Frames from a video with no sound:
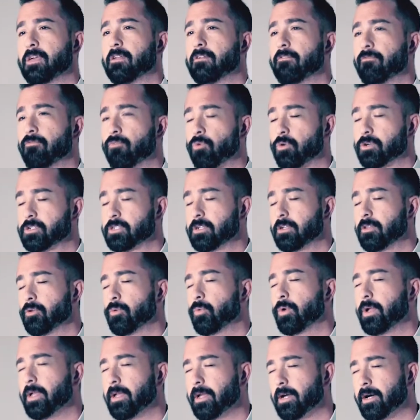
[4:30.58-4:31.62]
Unfortunately,
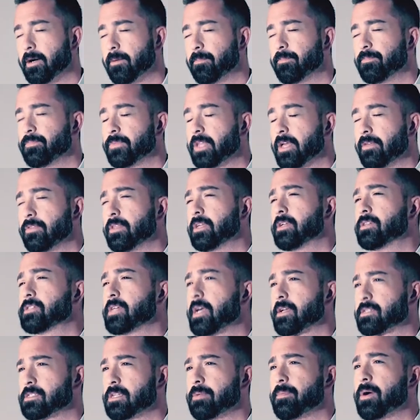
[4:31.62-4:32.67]
we had the
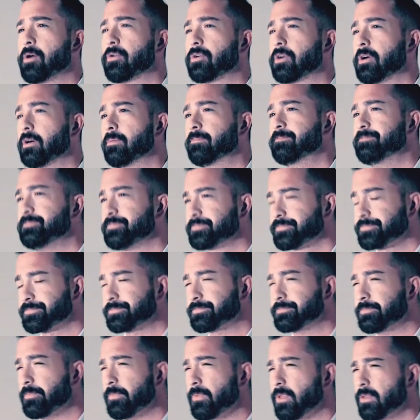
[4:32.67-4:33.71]
exact same outcome,
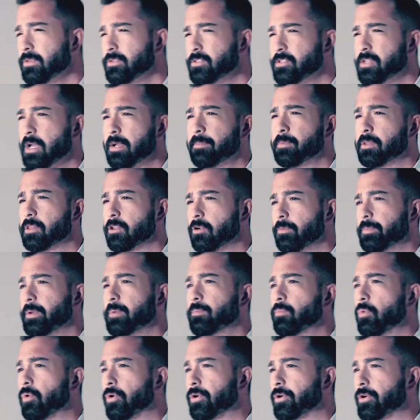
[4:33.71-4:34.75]
this time a little bit
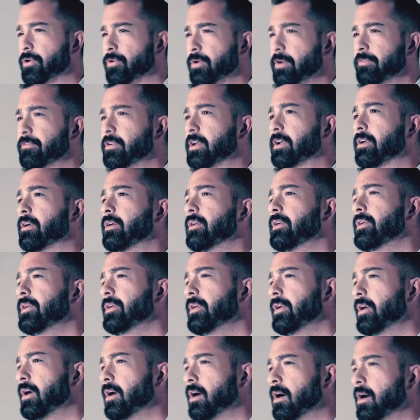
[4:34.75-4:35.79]
more horrific
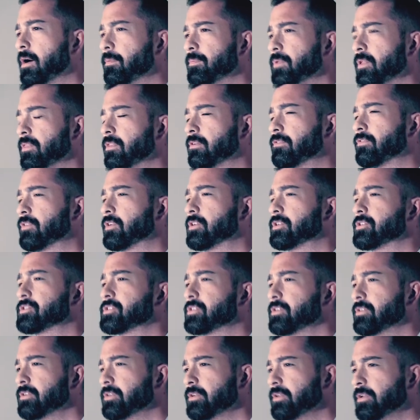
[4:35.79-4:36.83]
than the first.
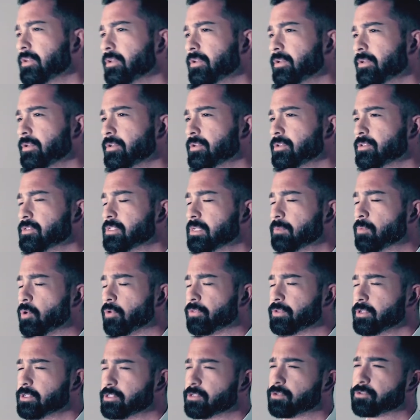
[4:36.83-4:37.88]
See,
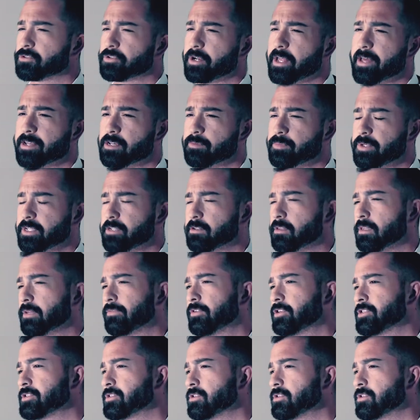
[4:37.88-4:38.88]
both these children had to be delivered